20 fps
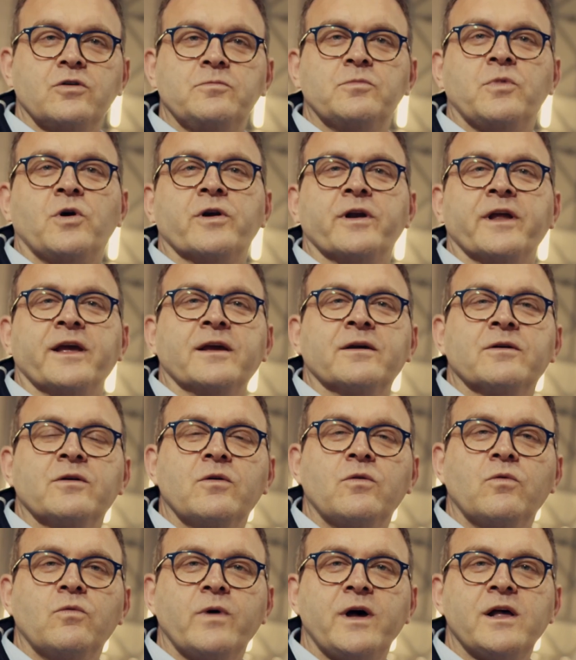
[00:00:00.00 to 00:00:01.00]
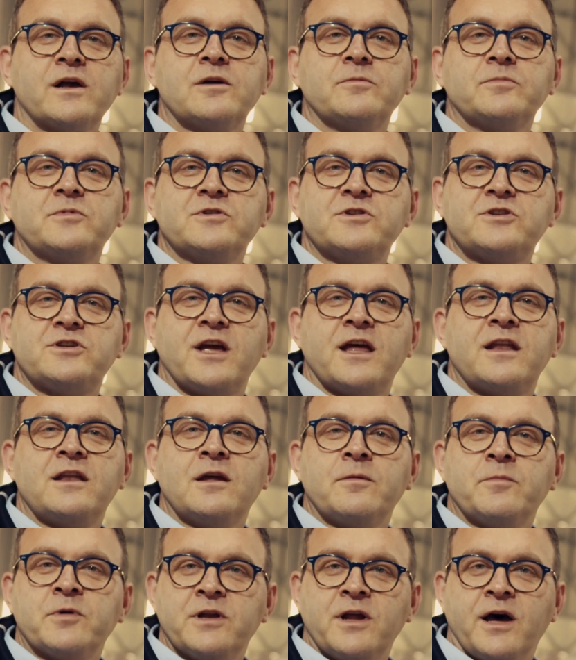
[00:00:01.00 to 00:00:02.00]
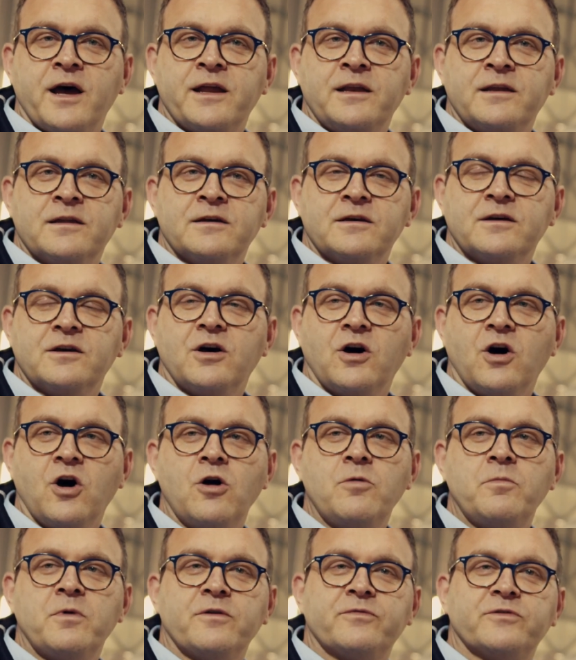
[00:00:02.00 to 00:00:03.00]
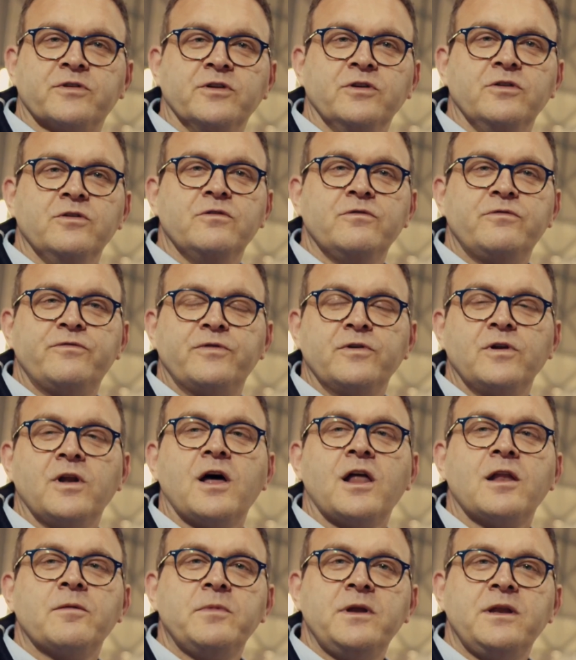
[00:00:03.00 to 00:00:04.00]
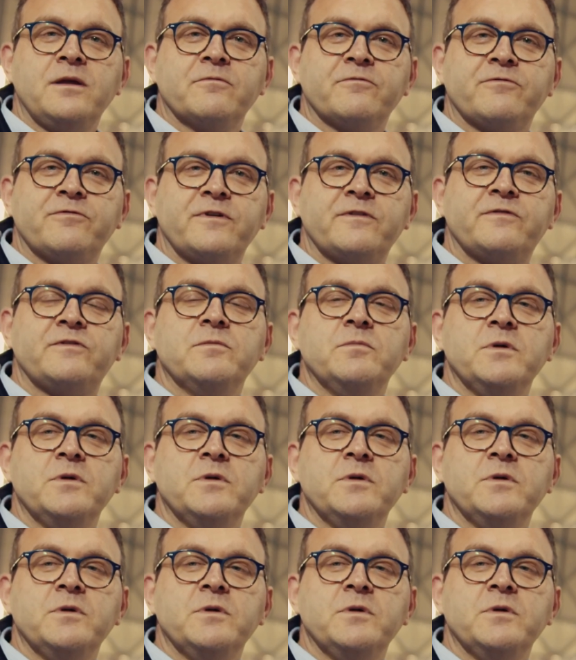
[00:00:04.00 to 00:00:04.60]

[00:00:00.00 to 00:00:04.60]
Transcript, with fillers: morning. Welcome to shed number 9, home of the new full aluminium 50